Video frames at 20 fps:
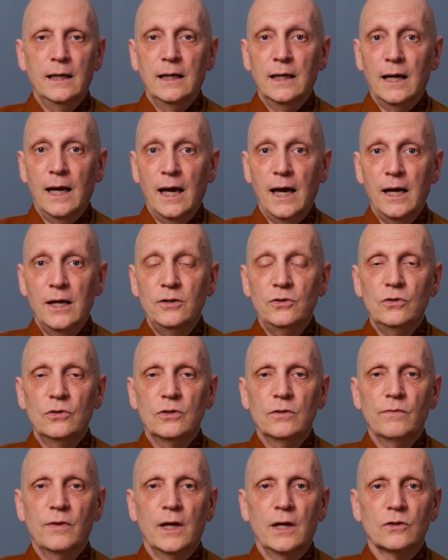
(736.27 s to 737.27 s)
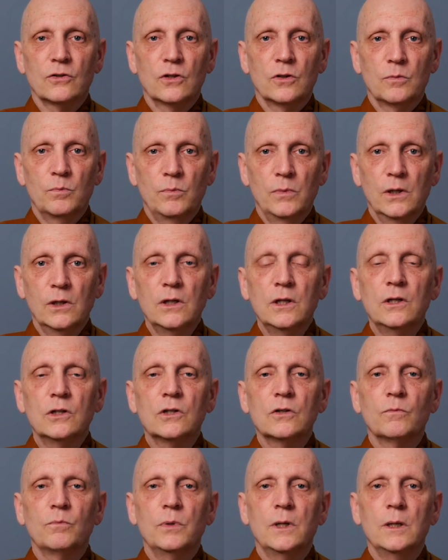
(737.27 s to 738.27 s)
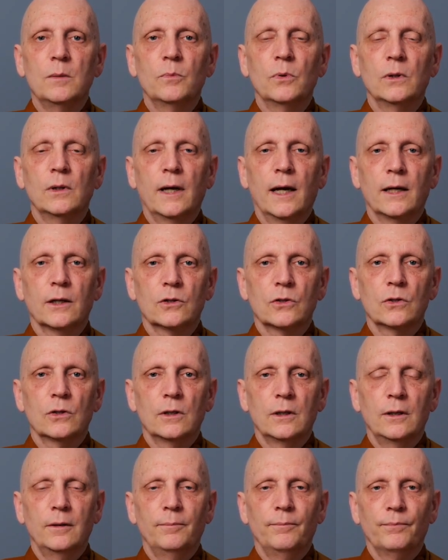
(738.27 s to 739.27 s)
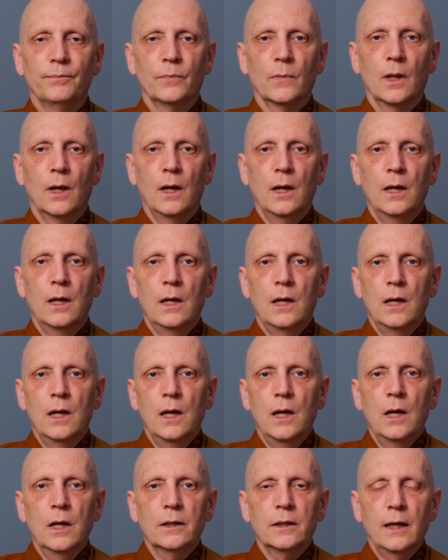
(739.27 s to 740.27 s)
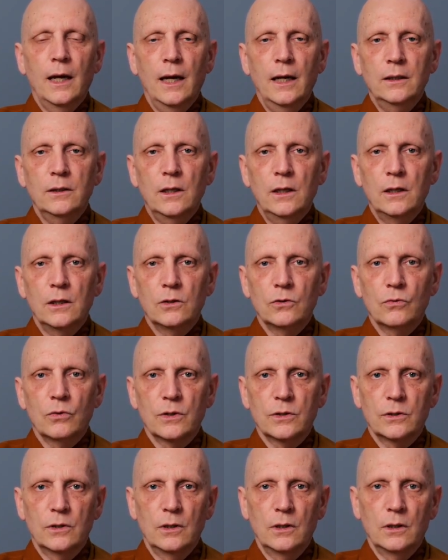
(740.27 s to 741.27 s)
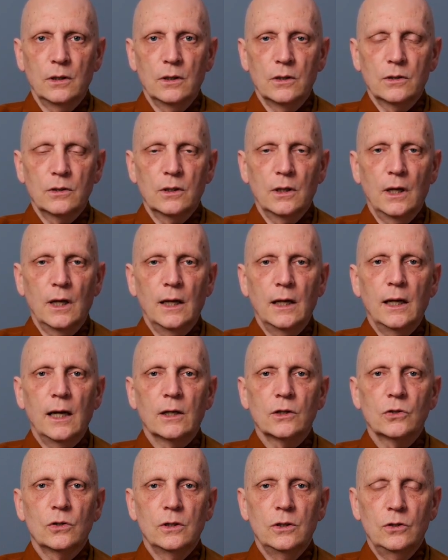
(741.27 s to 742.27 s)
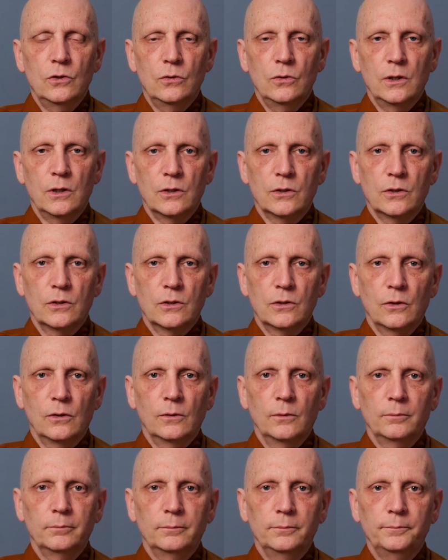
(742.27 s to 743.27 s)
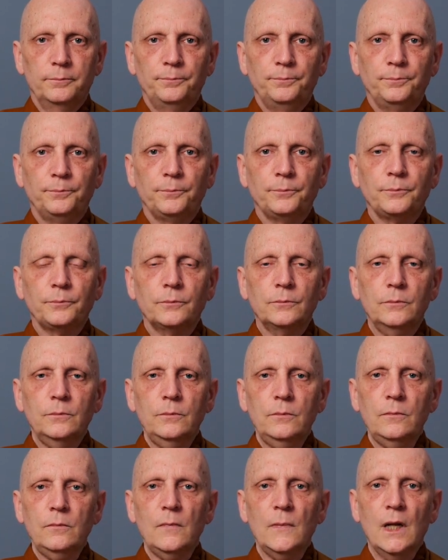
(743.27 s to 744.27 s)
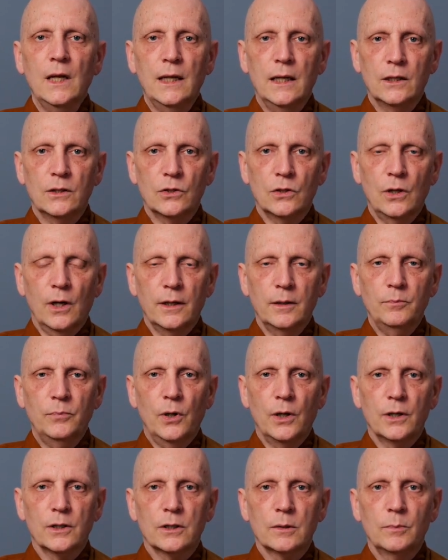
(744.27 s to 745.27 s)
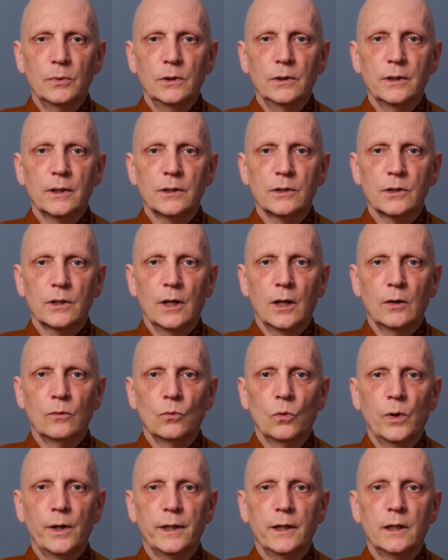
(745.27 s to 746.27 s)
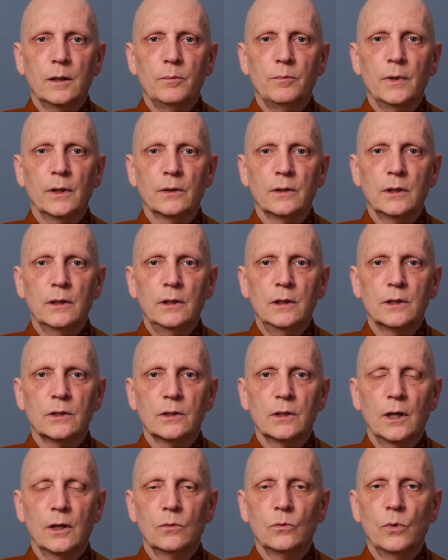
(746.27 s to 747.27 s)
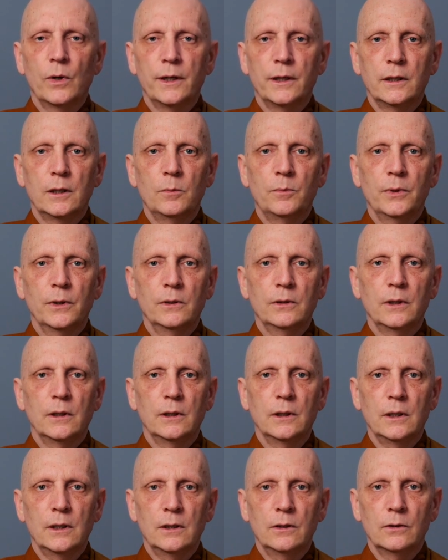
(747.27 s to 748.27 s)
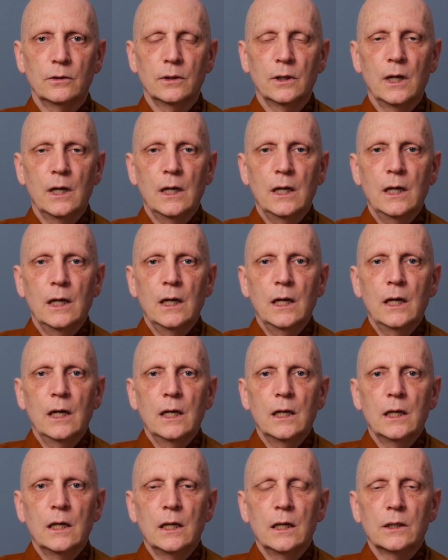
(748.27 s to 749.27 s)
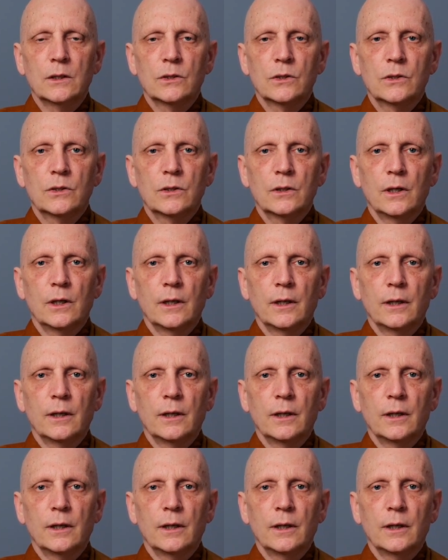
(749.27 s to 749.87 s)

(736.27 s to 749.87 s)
hundreds of thousands, millions of people actually can get interested in this and actually do this. So it's not impossible. It's not 1 in a million. It's not 1 in a billion either. It's